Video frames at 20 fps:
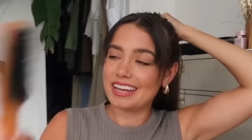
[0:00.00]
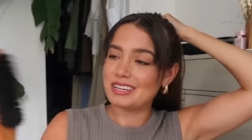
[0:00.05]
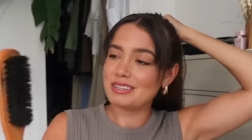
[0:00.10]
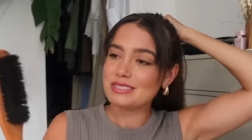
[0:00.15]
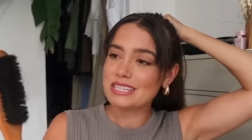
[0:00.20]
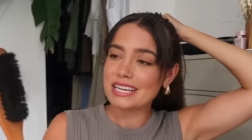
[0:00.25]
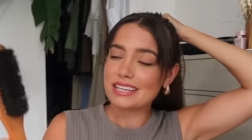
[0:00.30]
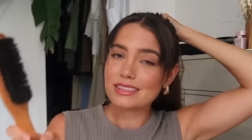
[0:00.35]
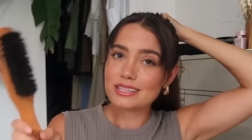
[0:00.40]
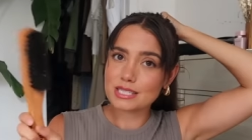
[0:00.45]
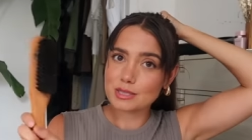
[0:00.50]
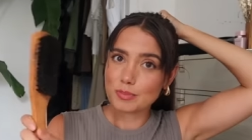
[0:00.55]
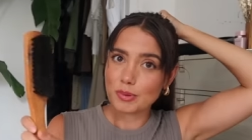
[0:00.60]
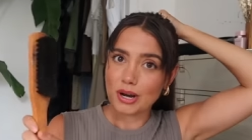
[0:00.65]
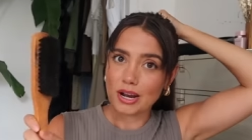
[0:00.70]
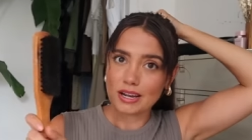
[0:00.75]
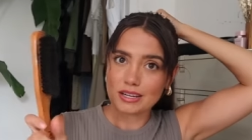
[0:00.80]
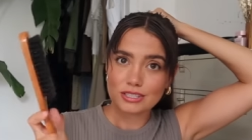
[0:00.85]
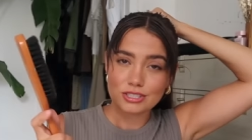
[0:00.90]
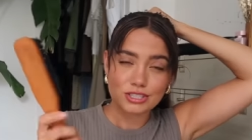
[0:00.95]
Then you take this
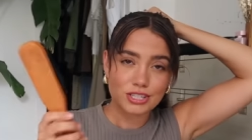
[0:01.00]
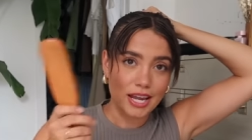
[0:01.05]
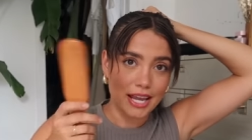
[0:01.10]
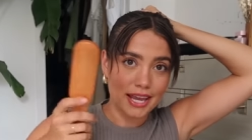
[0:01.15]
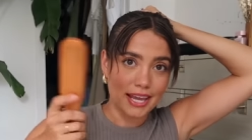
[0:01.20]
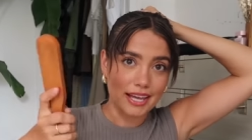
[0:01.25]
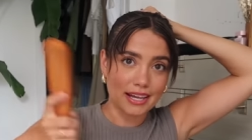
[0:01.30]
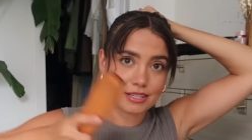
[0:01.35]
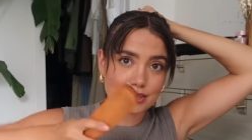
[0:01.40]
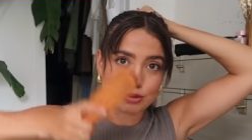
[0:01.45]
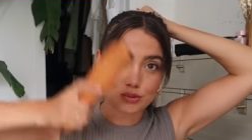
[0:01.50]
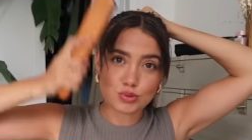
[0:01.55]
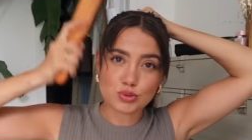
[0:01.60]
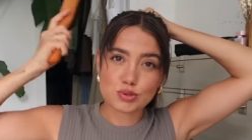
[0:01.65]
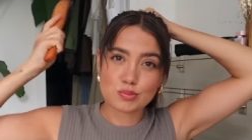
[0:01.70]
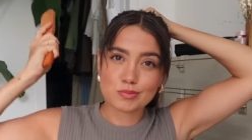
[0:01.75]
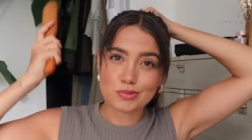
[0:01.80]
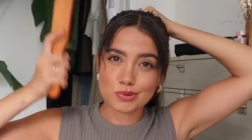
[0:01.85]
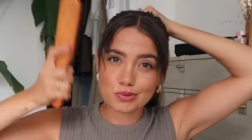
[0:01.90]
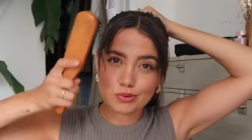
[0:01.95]
brush and you
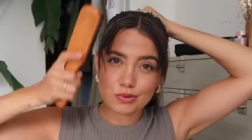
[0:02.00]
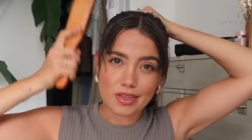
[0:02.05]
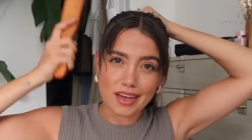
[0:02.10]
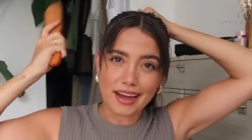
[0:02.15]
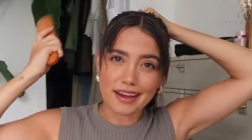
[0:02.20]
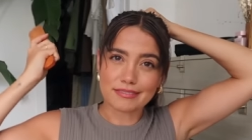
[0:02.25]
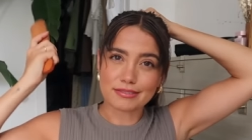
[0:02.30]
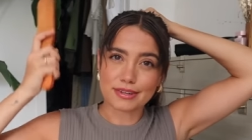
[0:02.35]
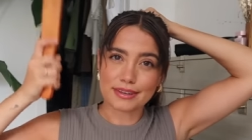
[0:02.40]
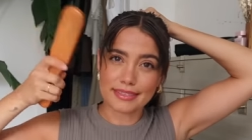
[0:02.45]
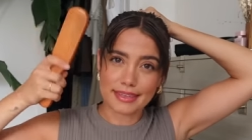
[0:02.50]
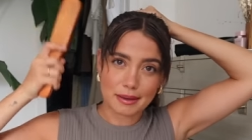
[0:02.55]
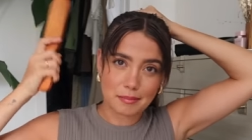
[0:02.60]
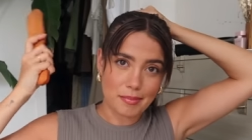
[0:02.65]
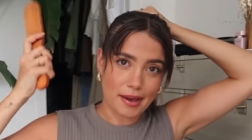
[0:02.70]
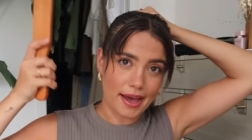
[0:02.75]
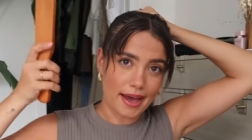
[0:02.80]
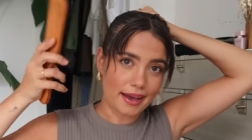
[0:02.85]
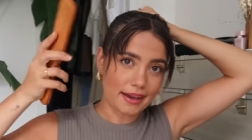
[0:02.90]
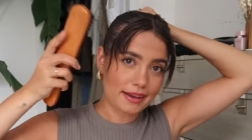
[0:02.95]
smooth everything
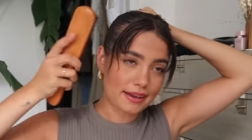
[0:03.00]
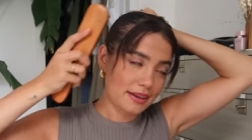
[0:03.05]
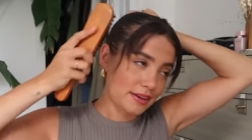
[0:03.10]
back.